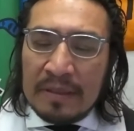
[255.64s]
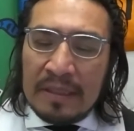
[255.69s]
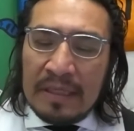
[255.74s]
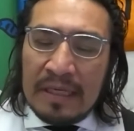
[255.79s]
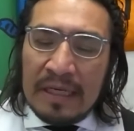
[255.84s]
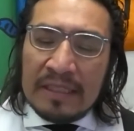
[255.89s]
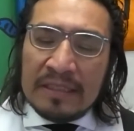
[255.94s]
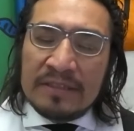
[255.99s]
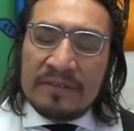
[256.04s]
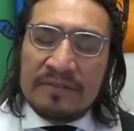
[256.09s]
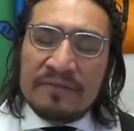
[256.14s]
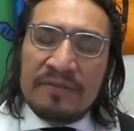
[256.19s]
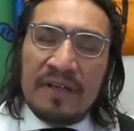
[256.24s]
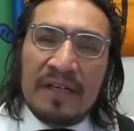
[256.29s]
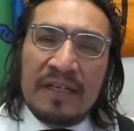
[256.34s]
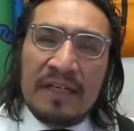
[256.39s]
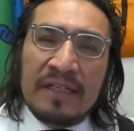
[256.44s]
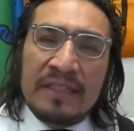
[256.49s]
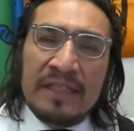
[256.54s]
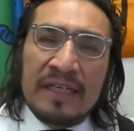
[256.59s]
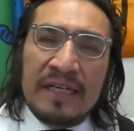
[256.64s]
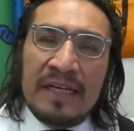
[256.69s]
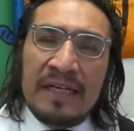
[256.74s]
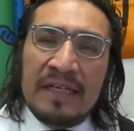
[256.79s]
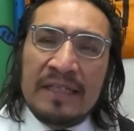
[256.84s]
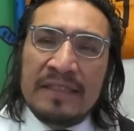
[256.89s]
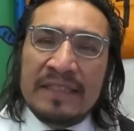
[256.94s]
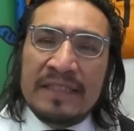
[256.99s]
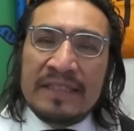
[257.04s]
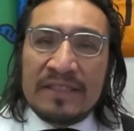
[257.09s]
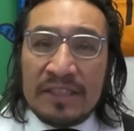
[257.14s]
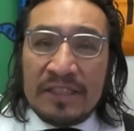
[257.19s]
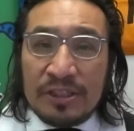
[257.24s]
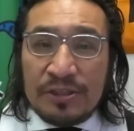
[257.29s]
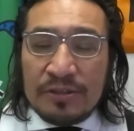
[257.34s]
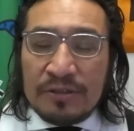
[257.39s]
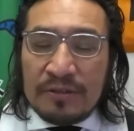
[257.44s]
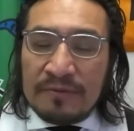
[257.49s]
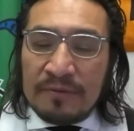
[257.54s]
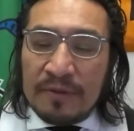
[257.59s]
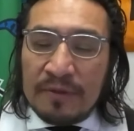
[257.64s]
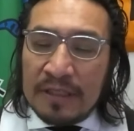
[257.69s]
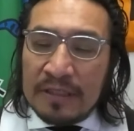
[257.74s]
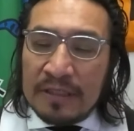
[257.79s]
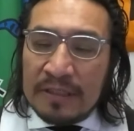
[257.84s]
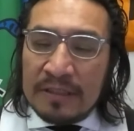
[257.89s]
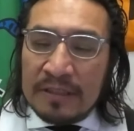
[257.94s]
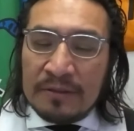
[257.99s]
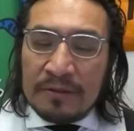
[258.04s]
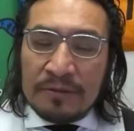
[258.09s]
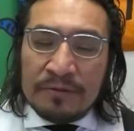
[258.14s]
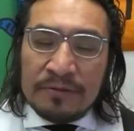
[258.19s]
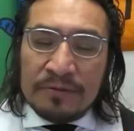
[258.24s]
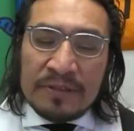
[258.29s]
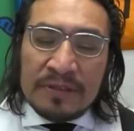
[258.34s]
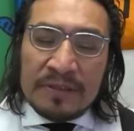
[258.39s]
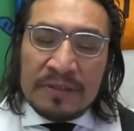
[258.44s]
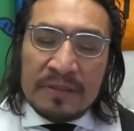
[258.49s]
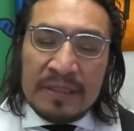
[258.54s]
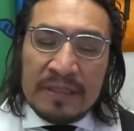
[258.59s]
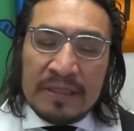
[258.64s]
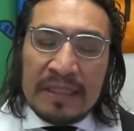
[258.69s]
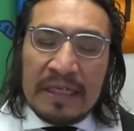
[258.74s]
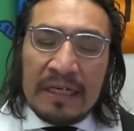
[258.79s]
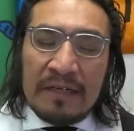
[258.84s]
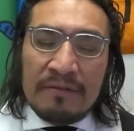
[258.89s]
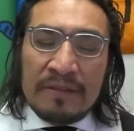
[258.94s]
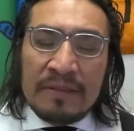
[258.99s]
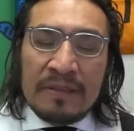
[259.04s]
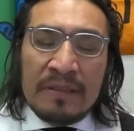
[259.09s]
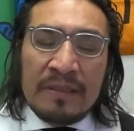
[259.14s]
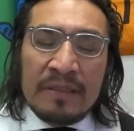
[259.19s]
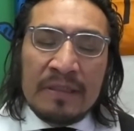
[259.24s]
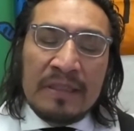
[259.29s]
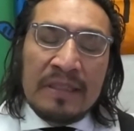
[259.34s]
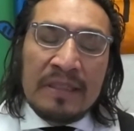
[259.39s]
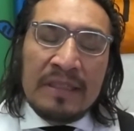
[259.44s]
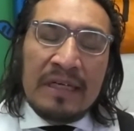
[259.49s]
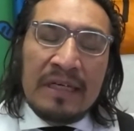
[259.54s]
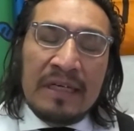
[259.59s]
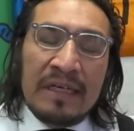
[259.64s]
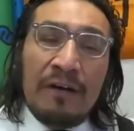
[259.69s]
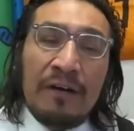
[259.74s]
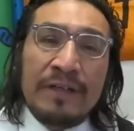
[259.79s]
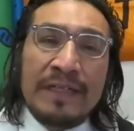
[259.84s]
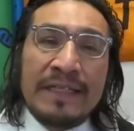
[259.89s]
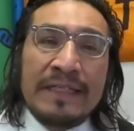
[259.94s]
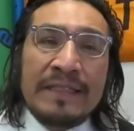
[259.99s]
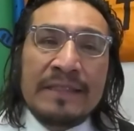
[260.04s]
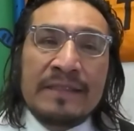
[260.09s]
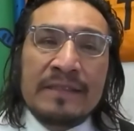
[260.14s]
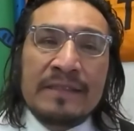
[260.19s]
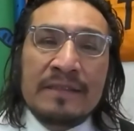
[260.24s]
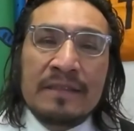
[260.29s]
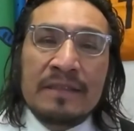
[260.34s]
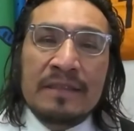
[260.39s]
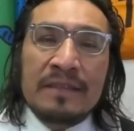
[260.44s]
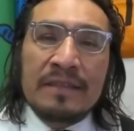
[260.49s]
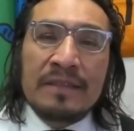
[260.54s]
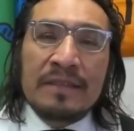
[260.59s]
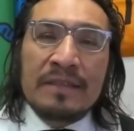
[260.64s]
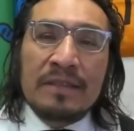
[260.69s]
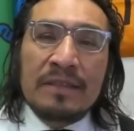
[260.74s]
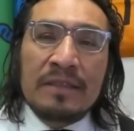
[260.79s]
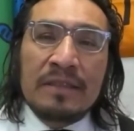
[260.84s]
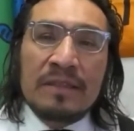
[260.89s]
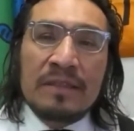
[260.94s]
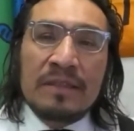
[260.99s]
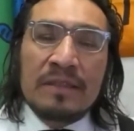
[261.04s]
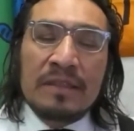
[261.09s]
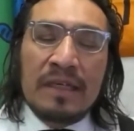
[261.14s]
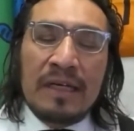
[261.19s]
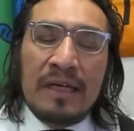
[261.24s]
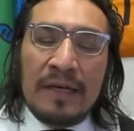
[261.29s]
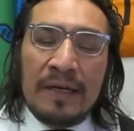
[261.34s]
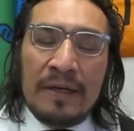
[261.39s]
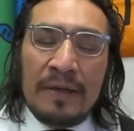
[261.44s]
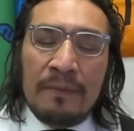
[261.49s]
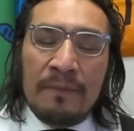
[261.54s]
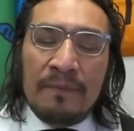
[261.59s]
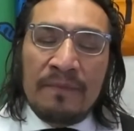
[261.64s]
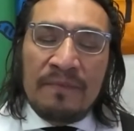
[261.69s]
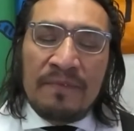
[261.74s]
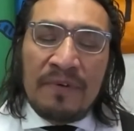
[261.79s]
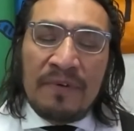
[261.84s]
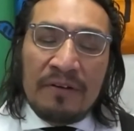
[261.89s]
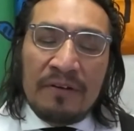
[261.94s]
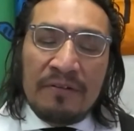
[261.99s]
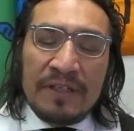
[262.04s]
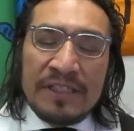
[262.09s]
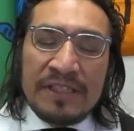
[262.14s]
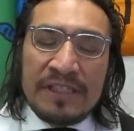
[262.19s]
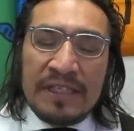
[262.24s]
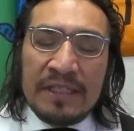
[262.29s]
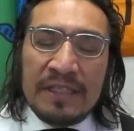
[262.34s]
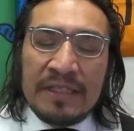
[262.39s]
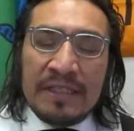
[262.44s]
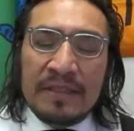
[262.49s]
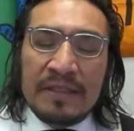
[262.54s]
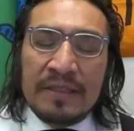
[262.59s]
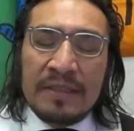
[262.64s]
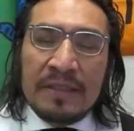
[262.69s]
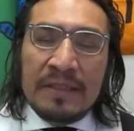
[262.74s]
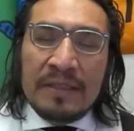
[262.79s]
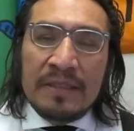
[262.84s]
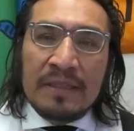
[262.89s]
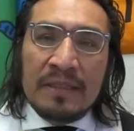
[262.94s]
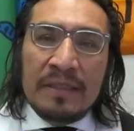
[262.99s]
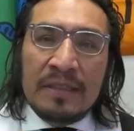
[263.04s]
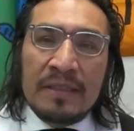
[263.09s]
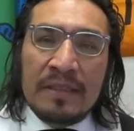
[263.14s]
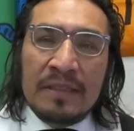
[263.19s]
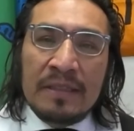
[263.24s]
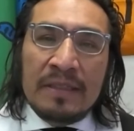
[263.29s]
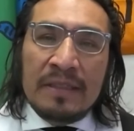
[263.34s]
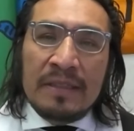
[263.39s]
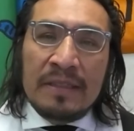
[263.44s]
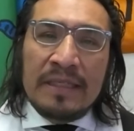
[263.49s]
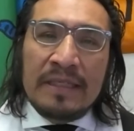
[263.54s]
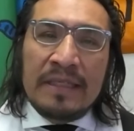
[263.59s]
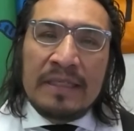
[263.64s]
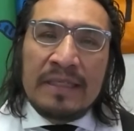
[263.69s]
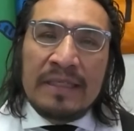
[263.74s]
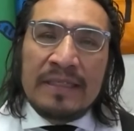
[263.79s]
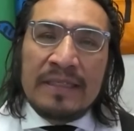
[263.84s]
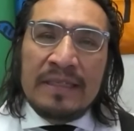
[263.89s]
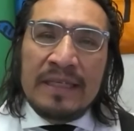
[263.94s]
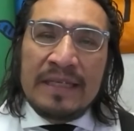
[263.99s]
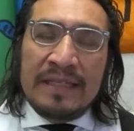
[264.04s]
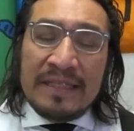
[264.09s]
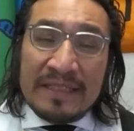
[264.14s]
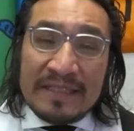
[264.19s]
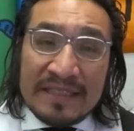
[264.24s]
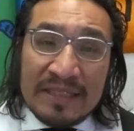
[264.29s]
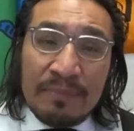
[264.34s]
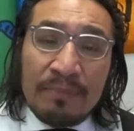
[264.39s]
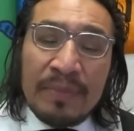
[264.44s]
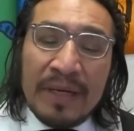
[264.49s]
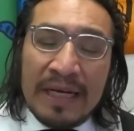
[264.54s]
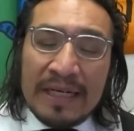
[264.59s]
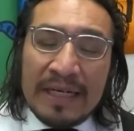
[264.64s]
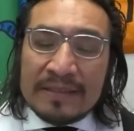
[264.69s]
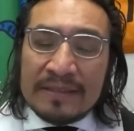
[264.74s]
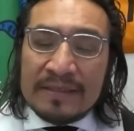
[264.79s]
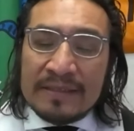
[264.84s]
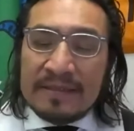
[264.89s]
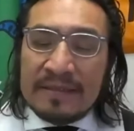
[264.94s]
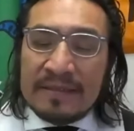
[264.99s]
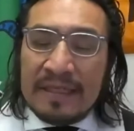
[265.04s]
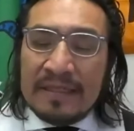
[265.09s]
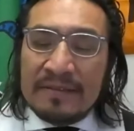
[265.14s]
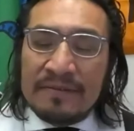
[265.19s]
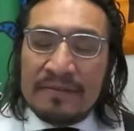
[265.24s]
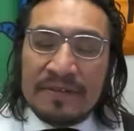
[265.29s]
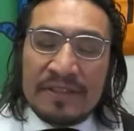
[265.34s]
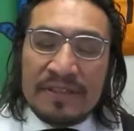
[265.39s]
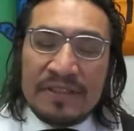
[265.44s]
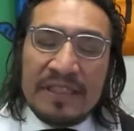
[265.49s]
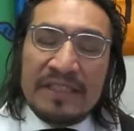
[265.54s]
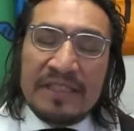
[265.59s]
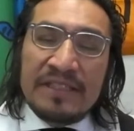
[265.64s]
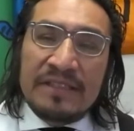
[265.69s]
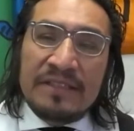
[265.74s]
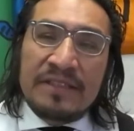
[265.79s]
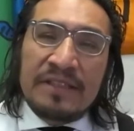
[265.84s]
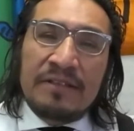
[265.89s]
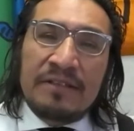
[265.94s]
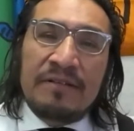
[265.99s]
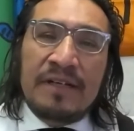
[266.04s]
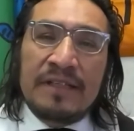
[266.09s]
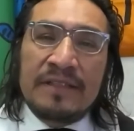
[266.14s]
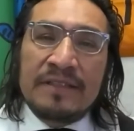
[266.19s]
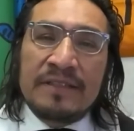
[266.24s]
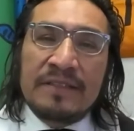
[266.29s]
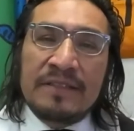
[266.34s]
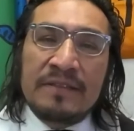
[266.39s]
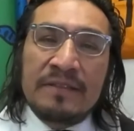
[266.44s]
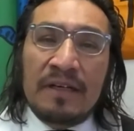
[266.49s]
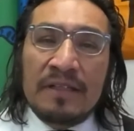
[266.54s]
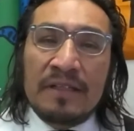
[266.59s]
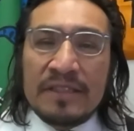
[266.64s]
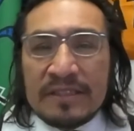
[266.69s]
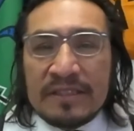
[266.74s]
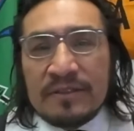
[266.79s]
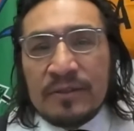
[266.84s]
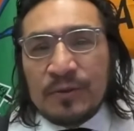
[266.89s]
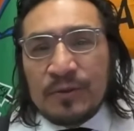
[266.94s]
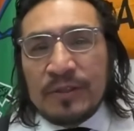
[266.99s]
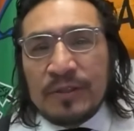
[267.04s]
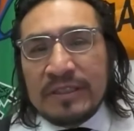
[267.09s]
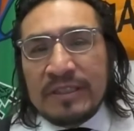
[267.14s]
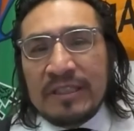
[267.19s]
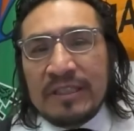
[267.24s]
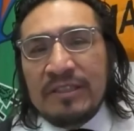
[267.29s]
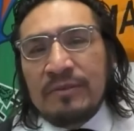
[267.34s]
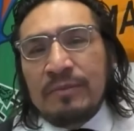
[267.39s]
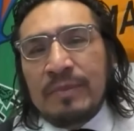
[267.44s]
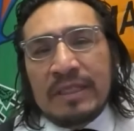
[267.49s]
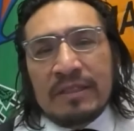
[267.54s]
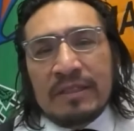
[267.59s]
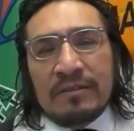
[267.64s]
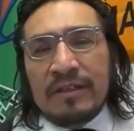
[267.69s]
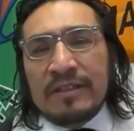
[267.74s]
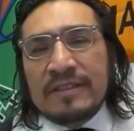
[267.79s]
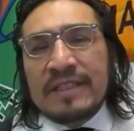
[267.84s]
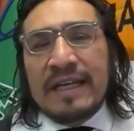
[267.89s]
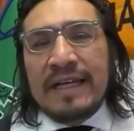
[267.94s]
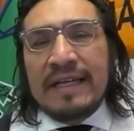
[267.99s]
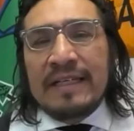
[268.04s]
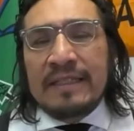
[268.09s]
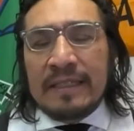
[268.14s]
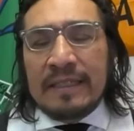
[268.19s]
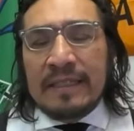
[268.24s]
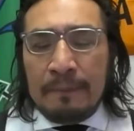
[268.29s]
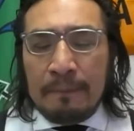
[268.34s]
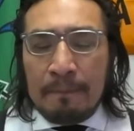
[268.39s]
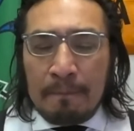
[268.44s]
as far as this issue of water goes, and how it is far-reaching, and in its impacts as First Nations across not just Northern Ontario but across Canada.